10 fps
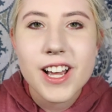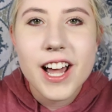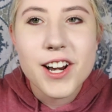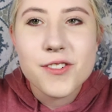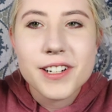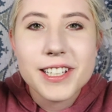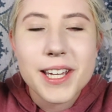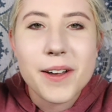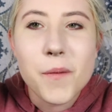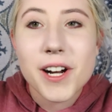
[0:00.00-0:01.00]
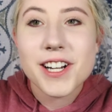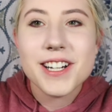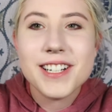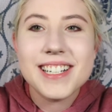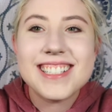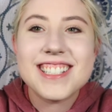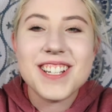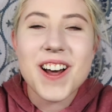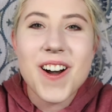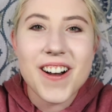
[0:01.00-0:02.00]
I don't really work,
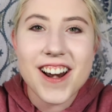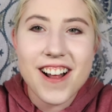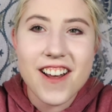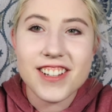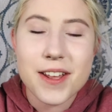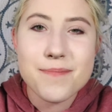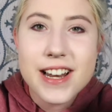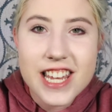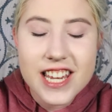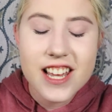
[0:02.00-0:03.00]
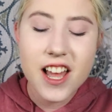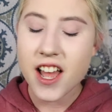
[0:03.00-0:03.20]
so I don't have a lot of money.